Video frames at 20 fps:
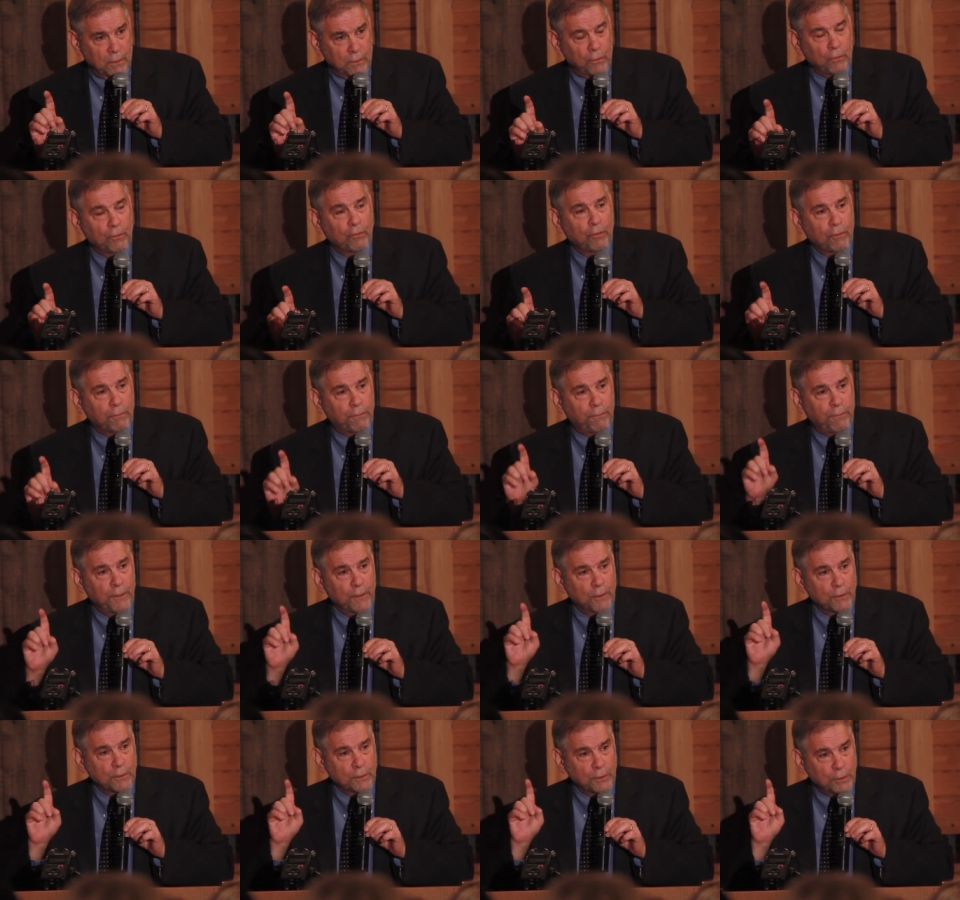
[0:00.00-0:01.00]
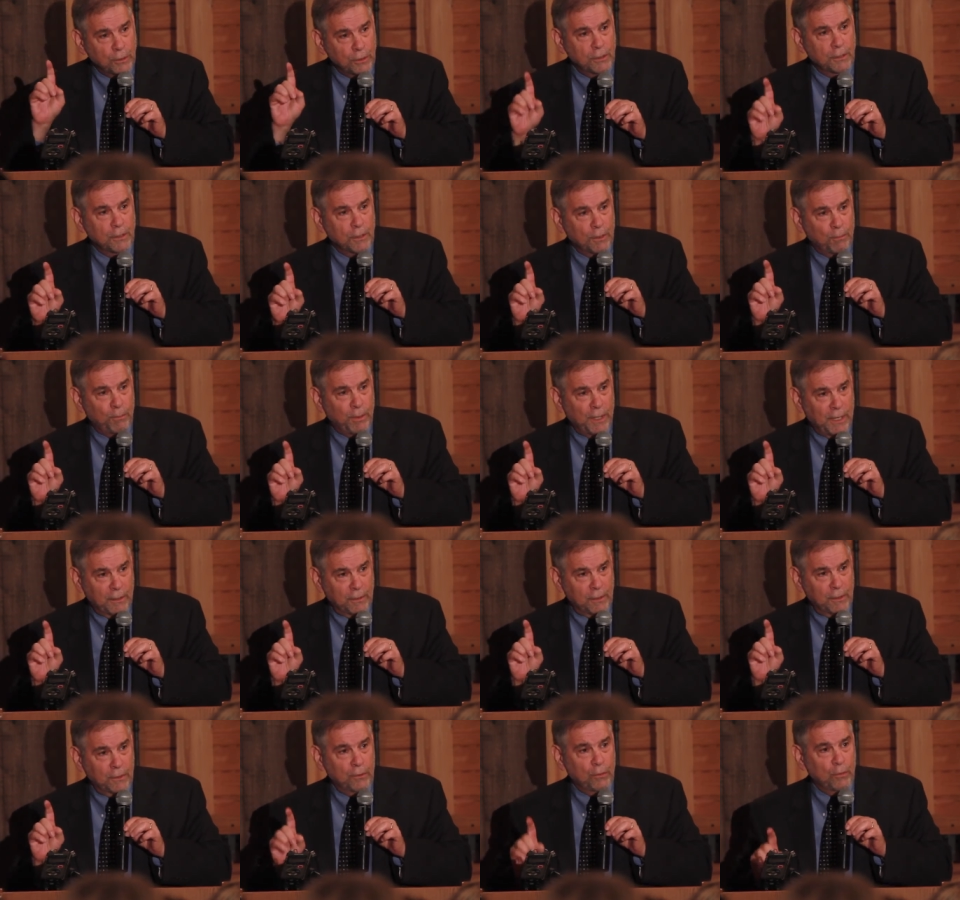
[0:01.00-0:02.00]
You should feel good
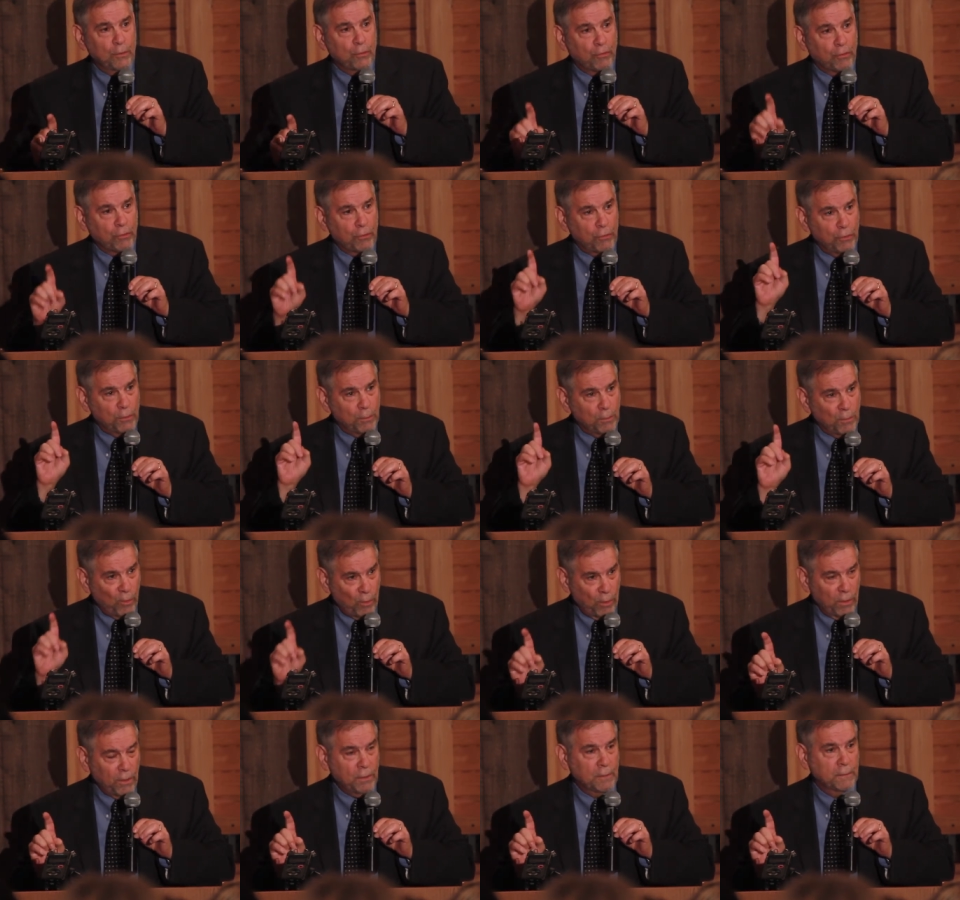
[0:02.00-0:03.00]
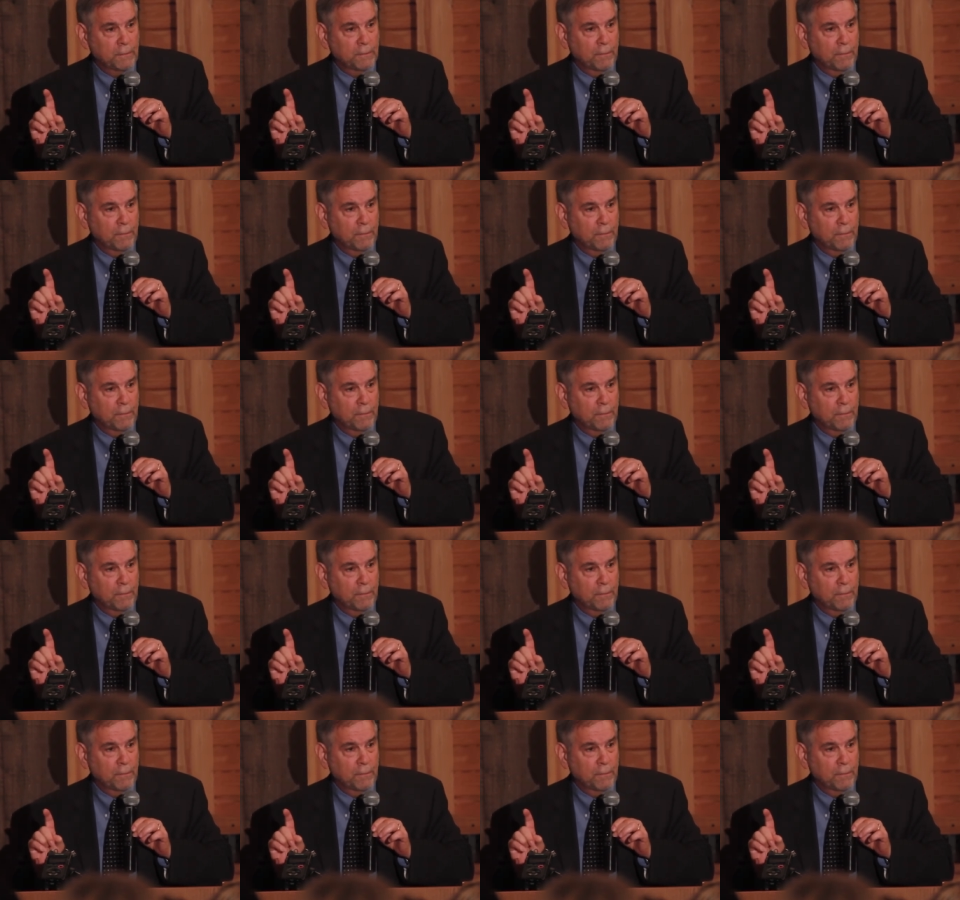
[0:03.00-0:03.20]
about it. You should do more.